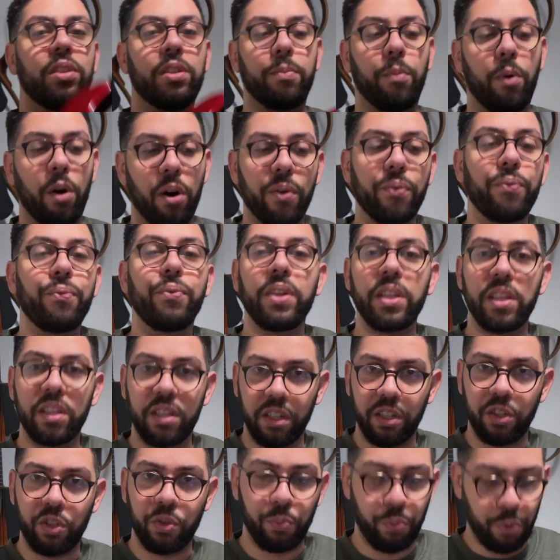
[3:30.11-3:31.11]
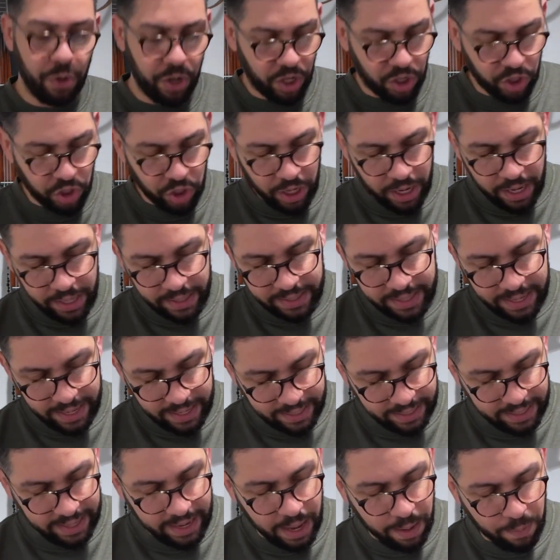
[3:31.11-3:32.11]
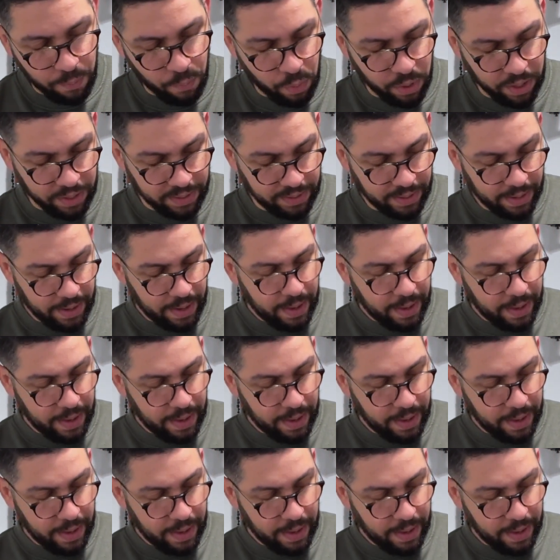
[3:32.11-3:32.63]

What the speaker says: more vintage bridge that it came with.